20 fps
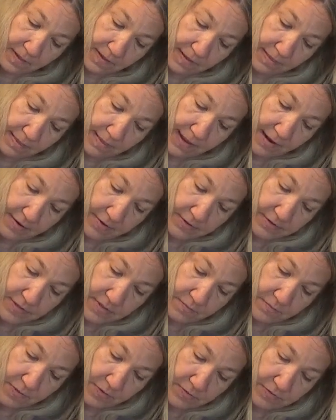letters
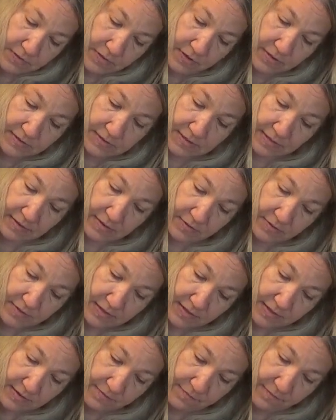and postcards that they're
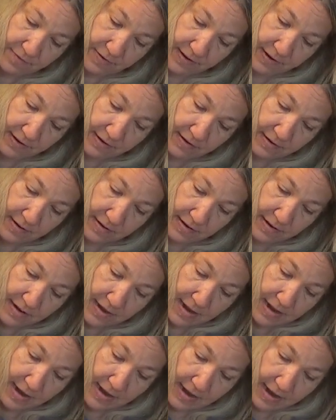delivering.
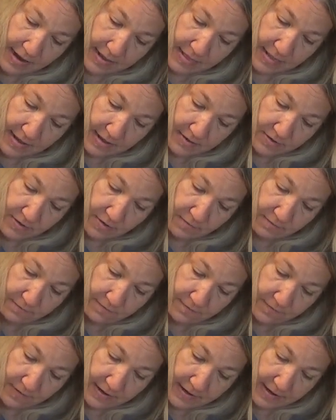And then don't
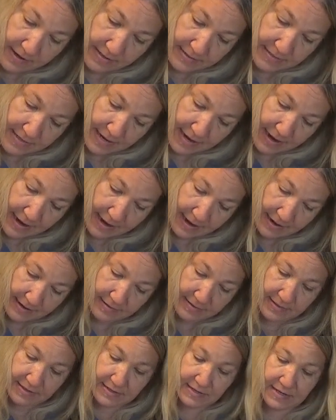forget to
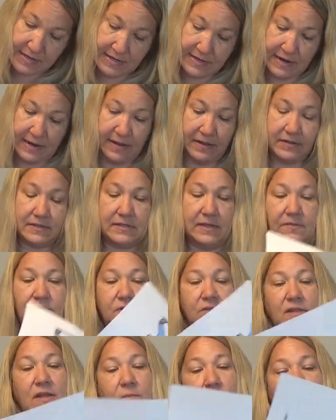add the details of
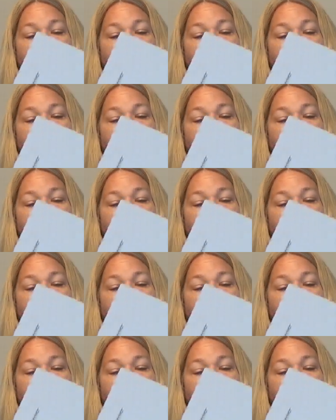some